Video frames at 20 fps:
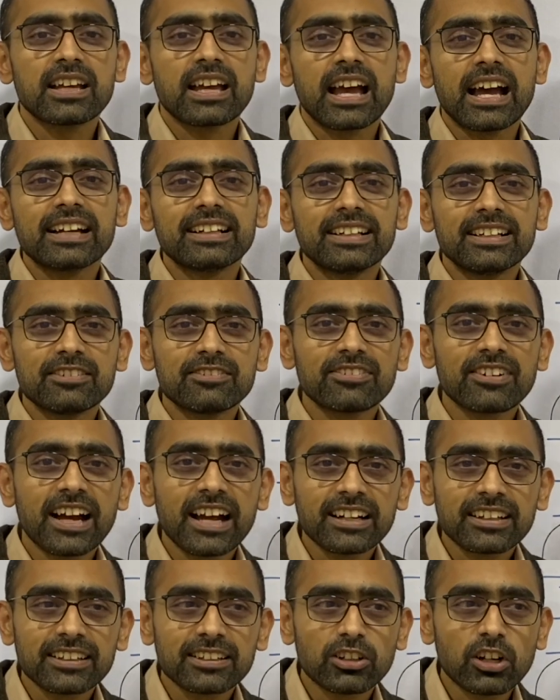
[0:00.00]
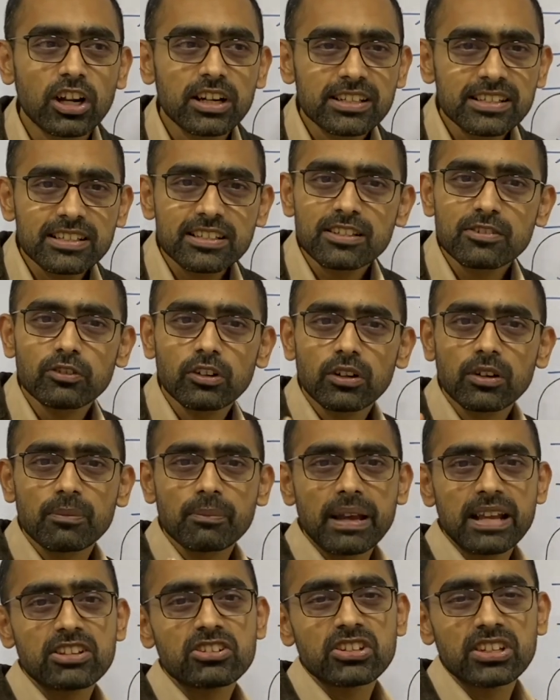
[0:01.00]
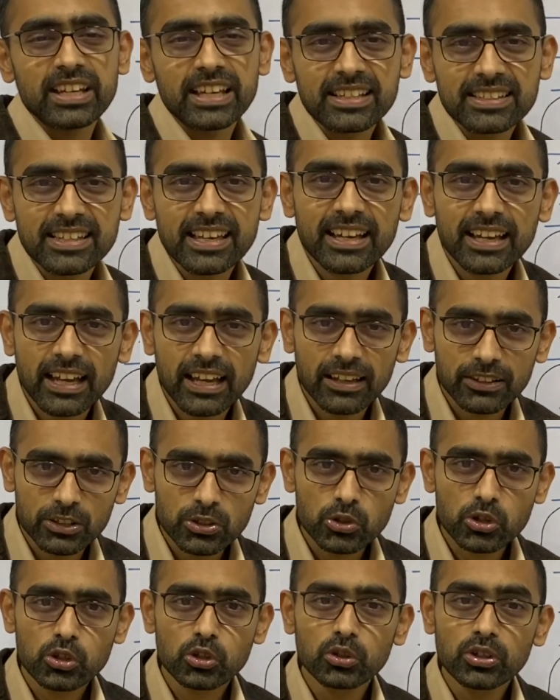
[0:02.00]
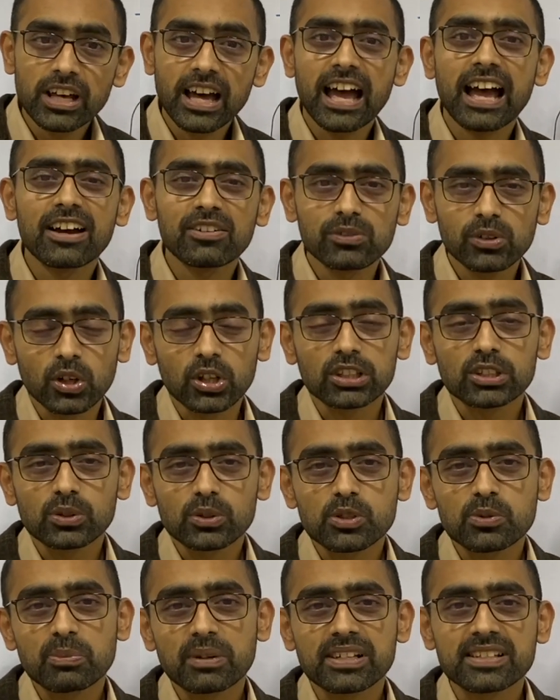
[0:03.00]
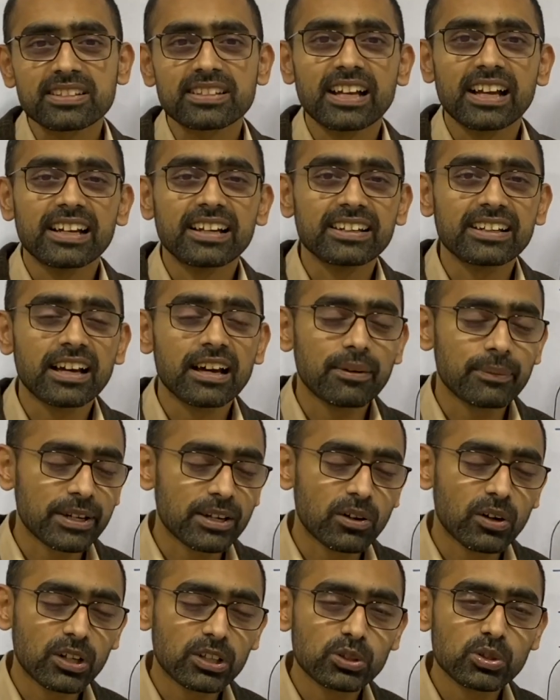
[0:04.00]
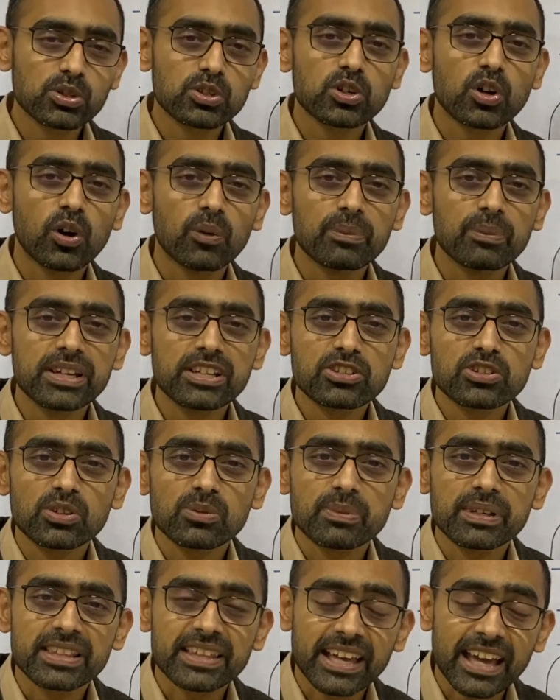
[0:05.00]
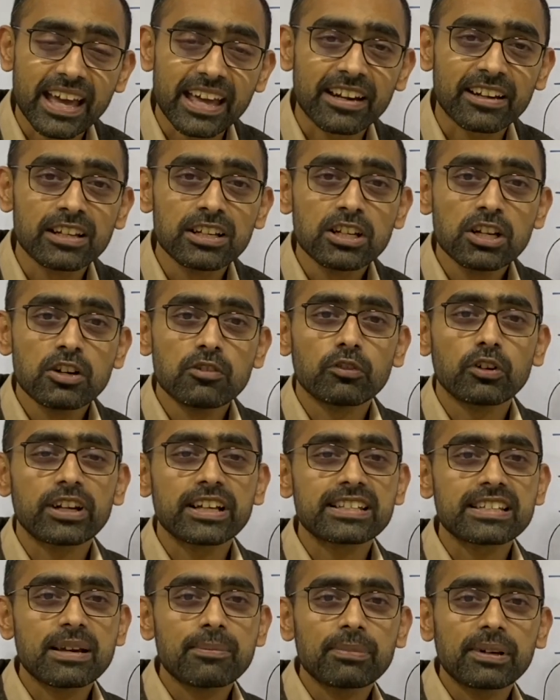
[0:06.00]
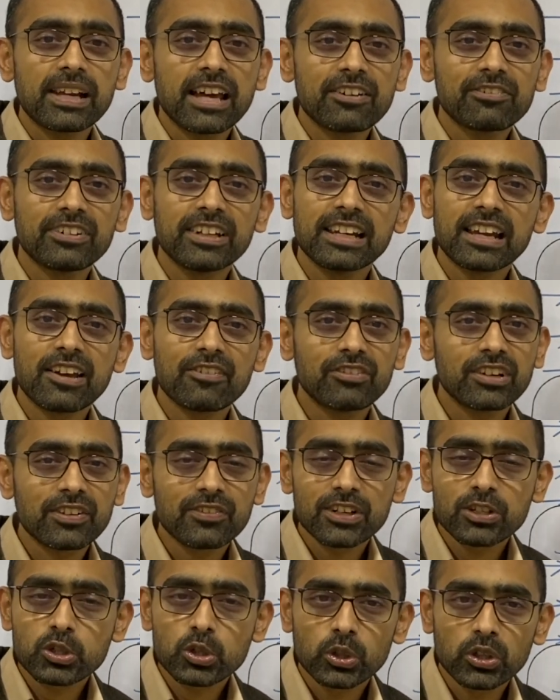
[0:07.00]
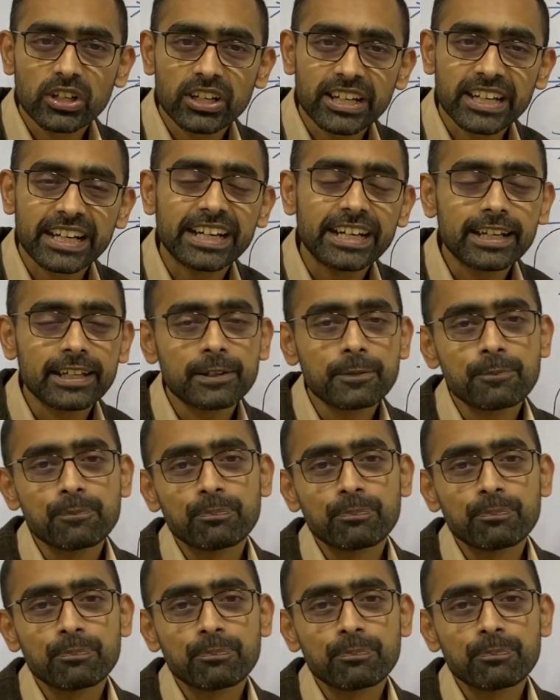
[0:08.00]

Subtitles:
And in fact, not just for mentioning sake, you should have all those all those hobbies should be there. For example, I feel everyone should read.